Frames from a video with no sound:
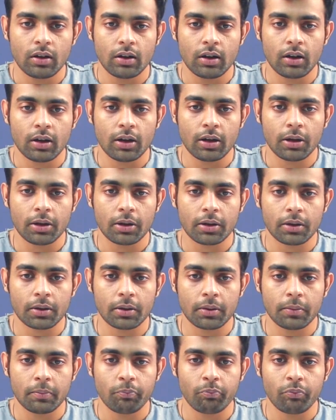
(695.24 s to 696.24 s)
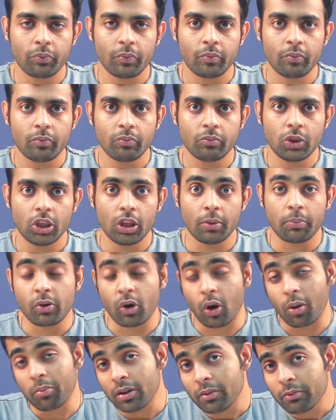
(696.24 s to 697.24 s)
The
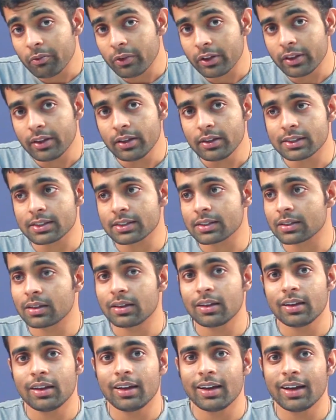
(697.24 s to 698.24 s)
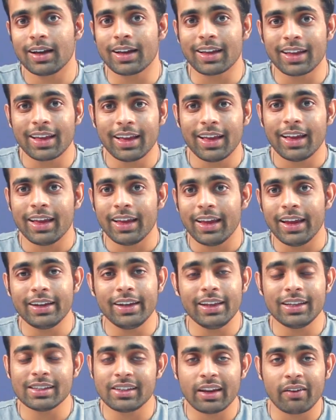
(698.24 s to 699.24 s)
problem with this?
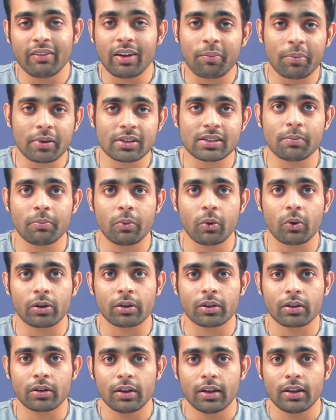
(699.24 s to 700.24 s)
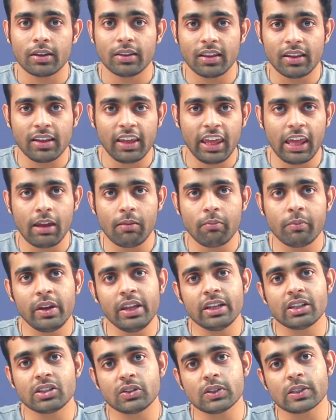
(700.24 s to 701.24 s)
It needs developer support. The game
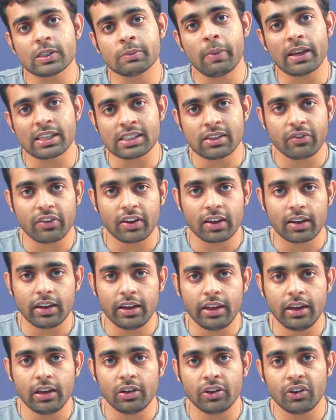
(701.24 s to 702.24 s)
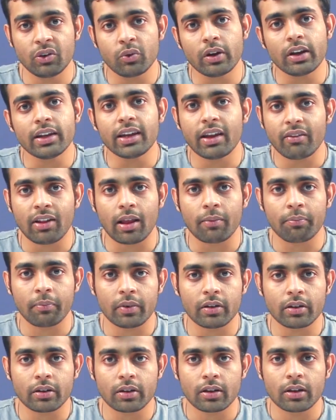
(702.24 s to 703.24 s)
needs to specifically, during
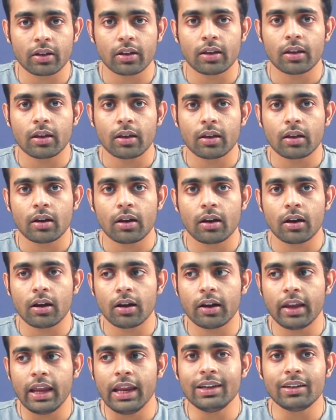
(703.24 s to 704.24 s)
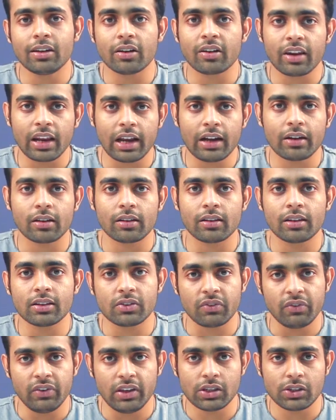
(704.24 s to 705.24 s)
development, integrate
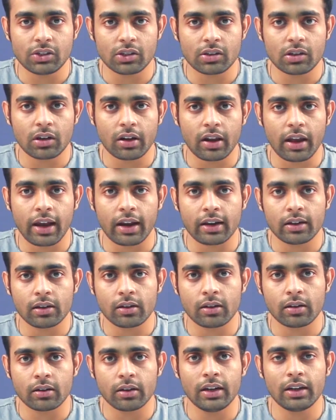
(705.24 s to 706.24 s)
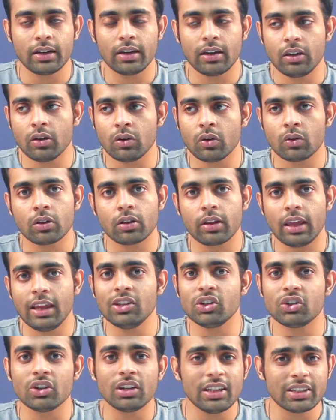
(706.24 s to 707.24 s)
this feature, and the
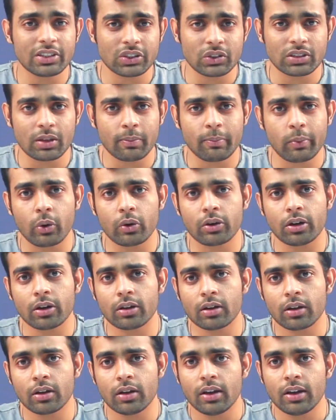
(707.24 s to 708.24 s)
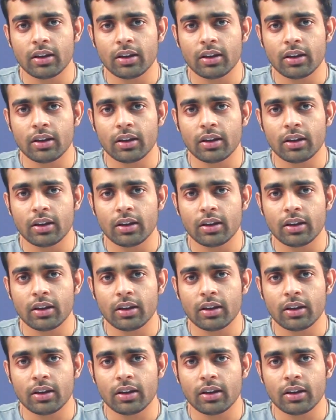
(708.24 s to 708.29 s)
engine needs to support it.